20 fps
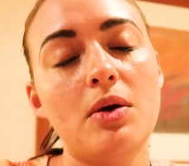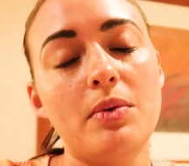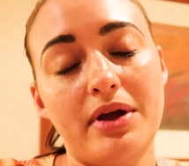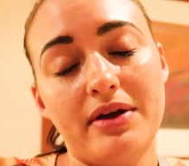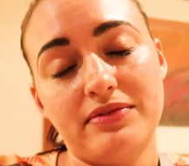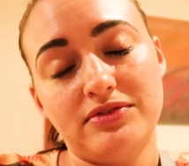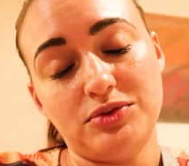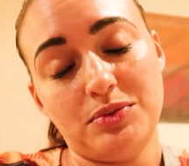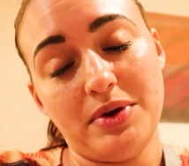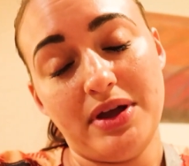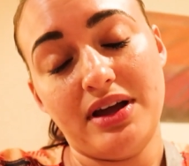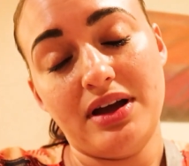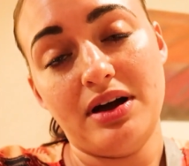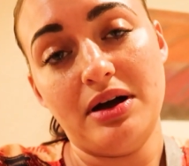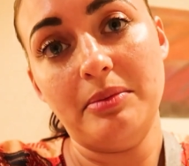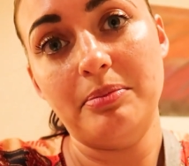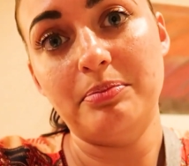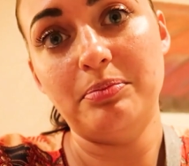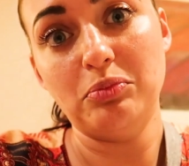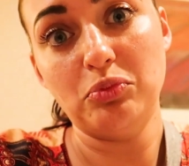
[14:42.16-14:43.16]
we have to wake
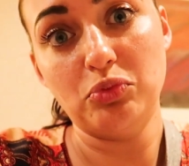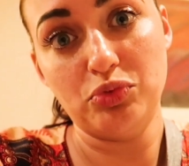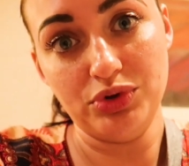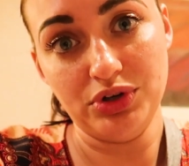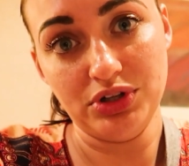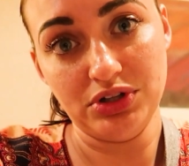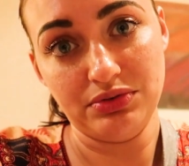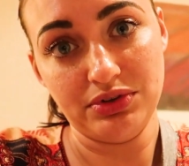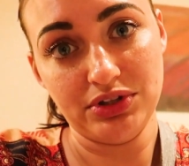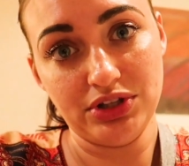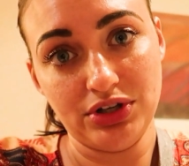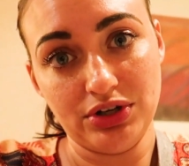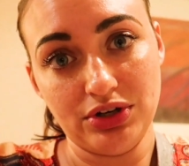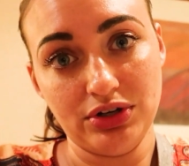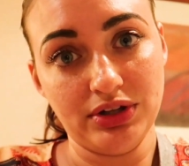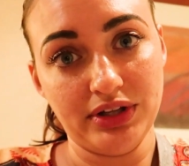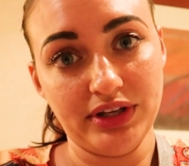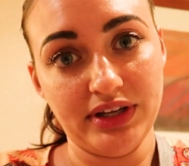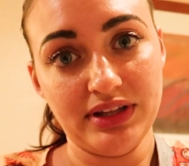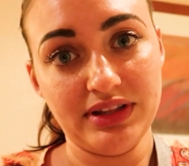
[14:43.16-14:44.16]
up really, really
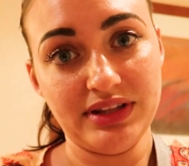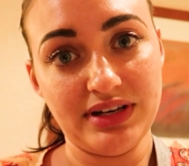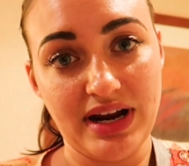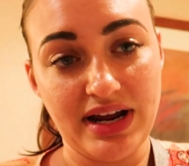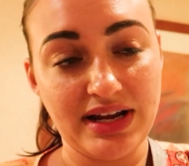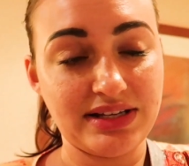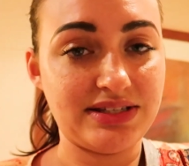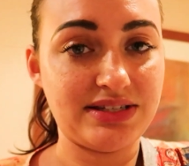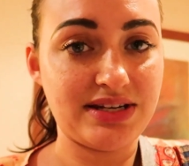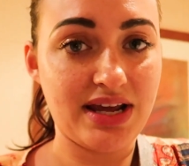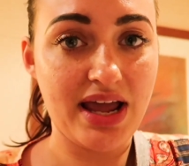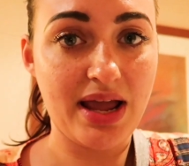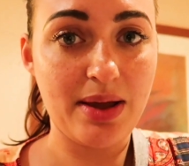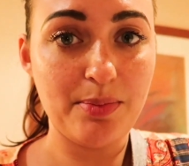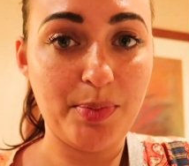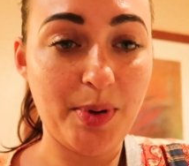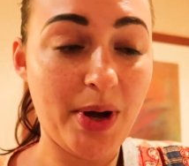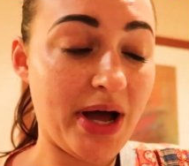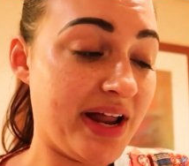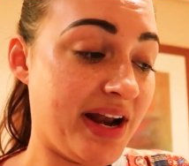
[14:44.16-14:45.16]
early the next day.
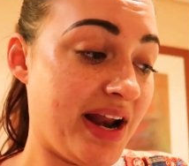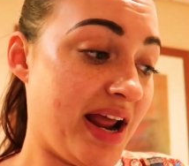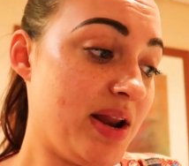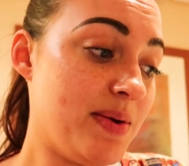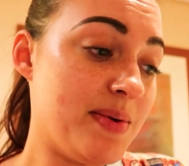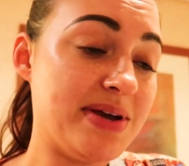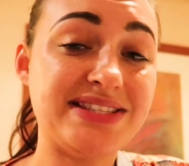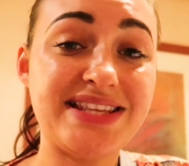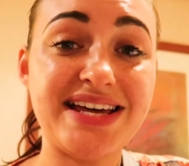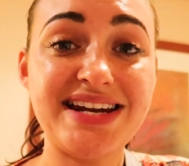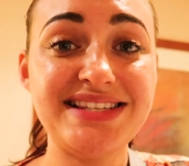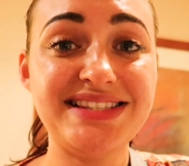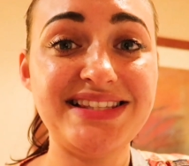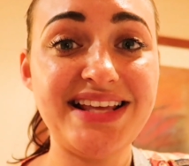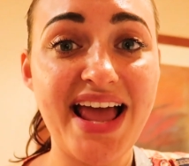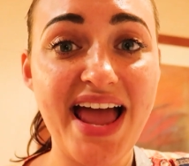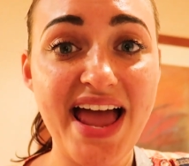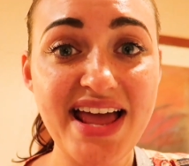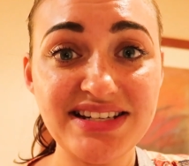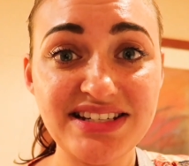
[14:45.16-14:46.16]
But anyways, that is
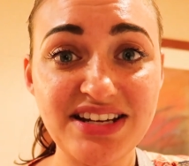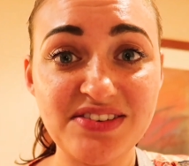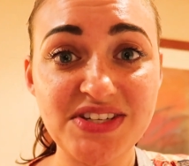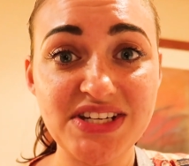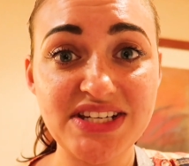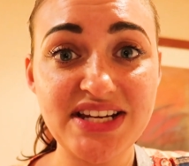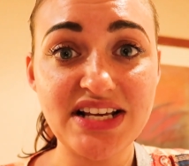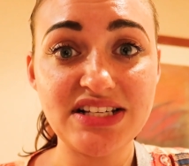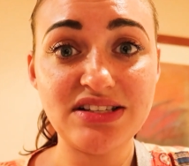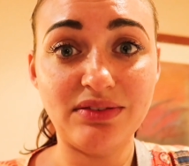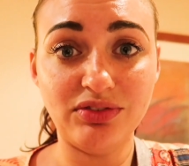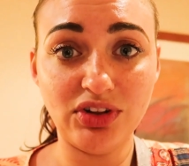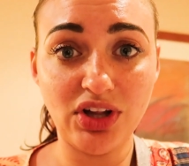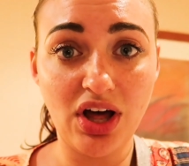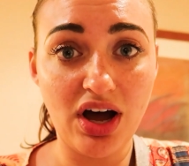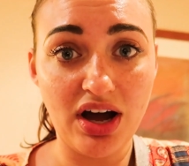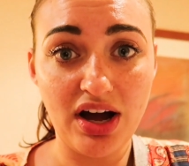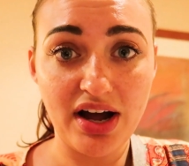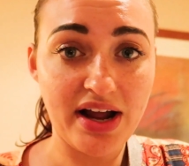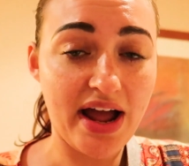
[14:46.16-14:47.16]
the end of today's
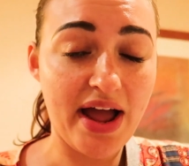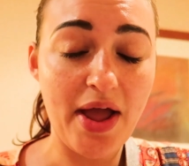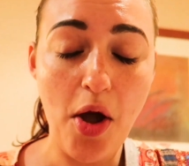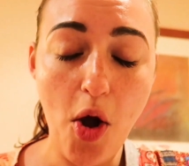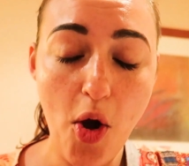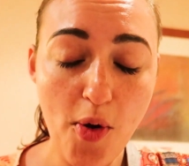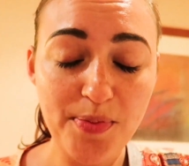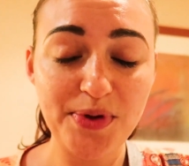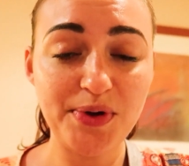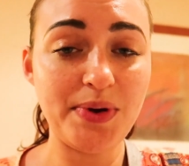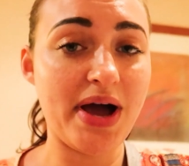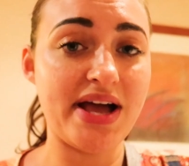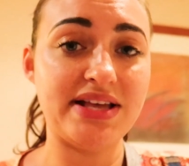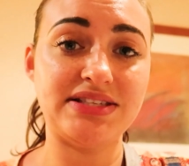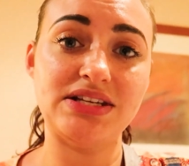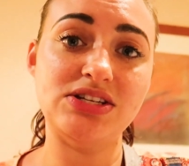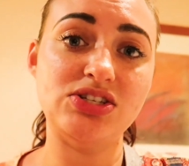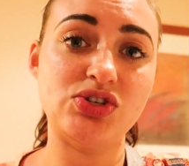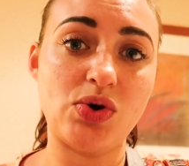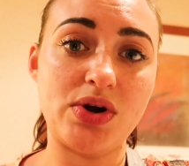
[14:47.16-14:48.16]
vlog. I hope you
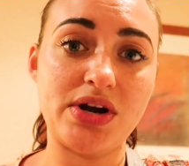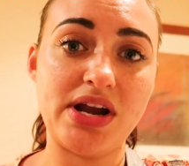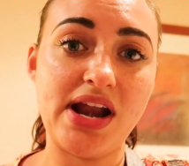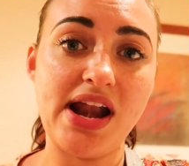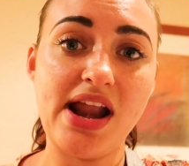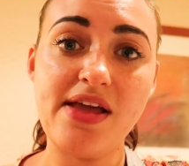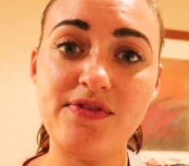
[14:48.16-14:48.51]
guys enjoyed it.